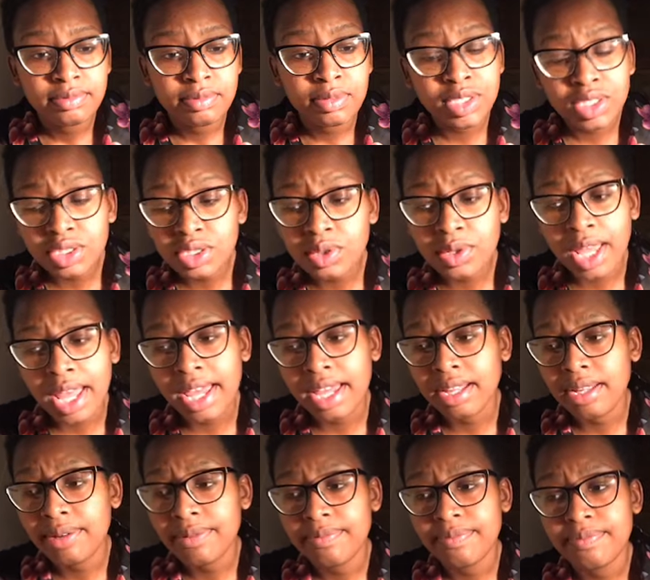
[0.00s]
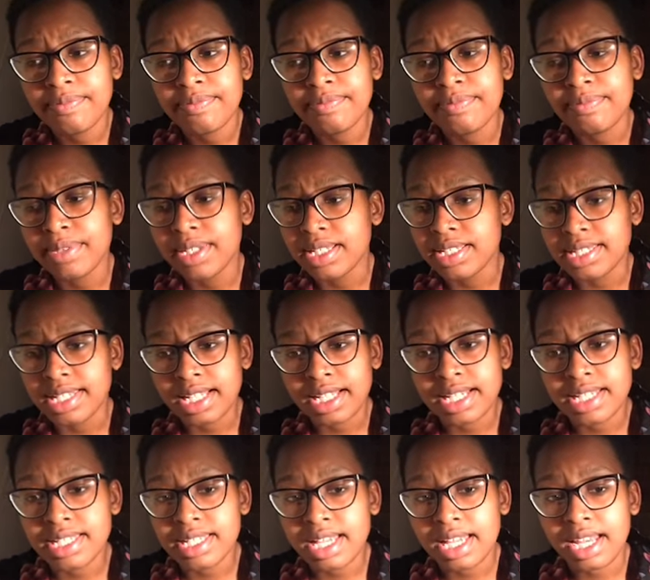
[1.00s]
Which is okay, because like
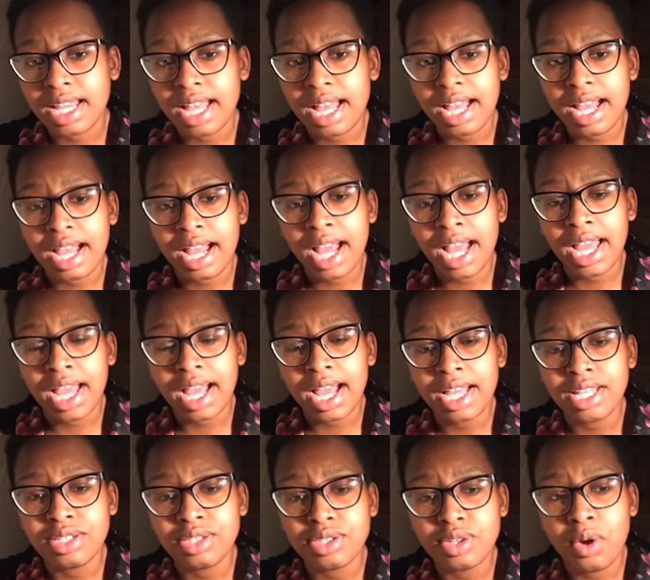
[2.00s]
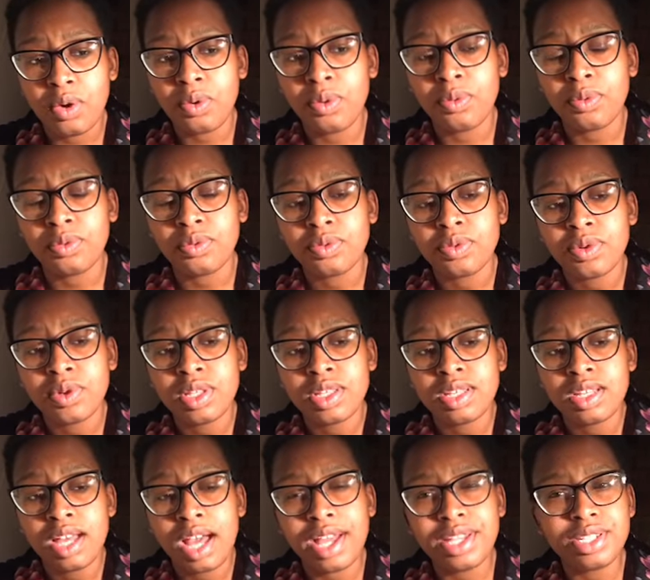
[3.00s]
I said, I don't
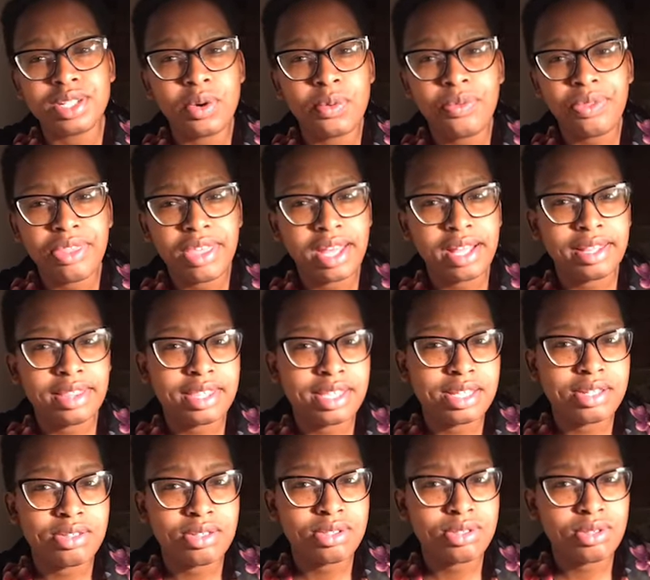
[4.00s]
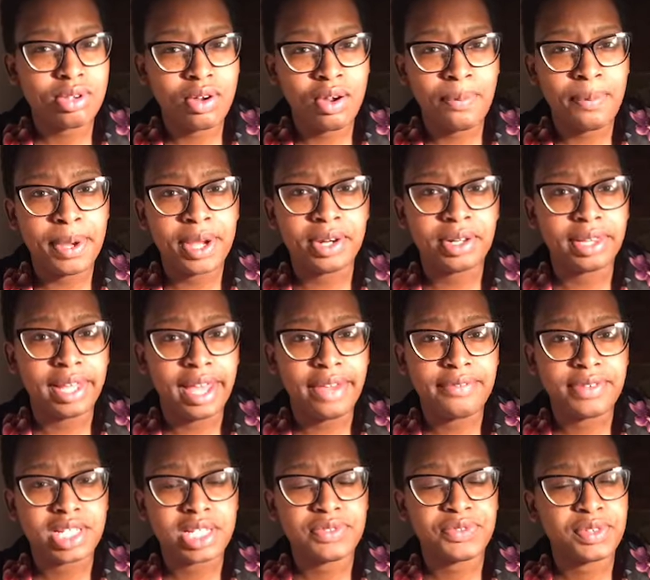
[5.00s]
think this au pair
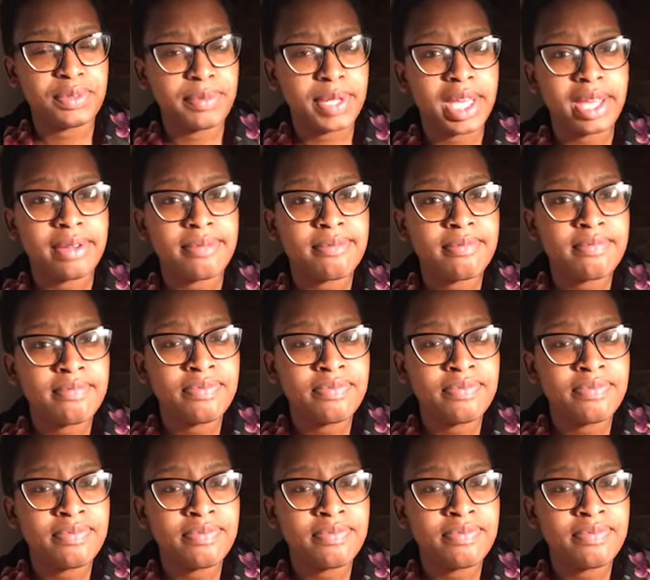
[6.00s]
life is for me.